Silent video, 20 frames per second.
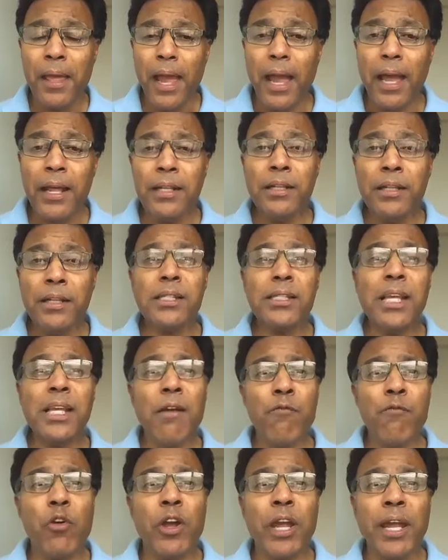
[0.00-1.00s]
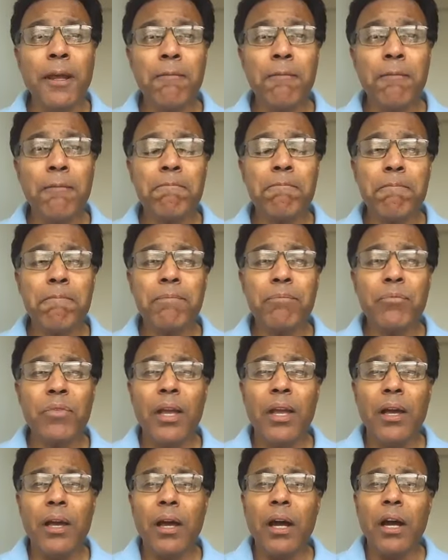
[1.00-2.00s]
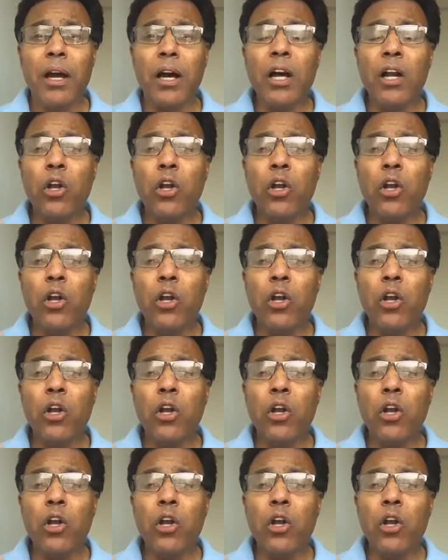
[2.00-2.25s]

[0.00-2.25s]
and in the same way a